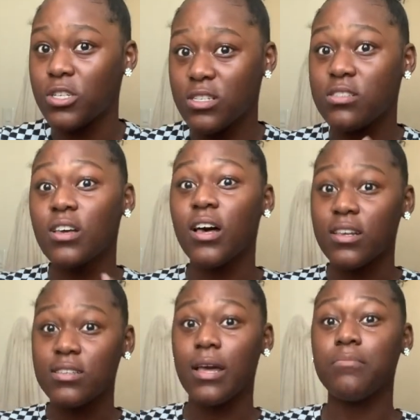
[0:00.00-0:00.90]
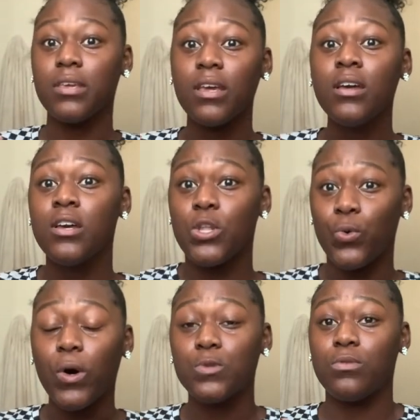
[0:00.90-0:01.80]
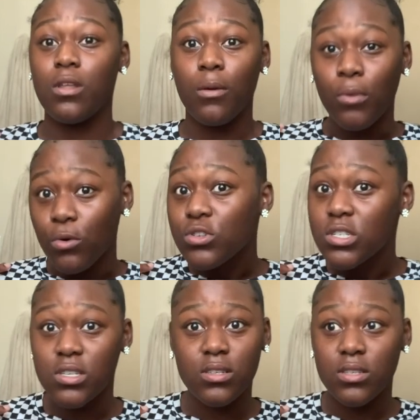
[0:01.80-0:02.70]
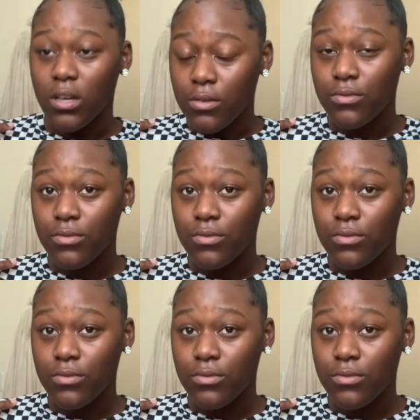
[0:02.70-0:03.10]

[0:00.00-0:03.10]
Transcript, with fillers: It's us that be the ones with their emotions and stuff.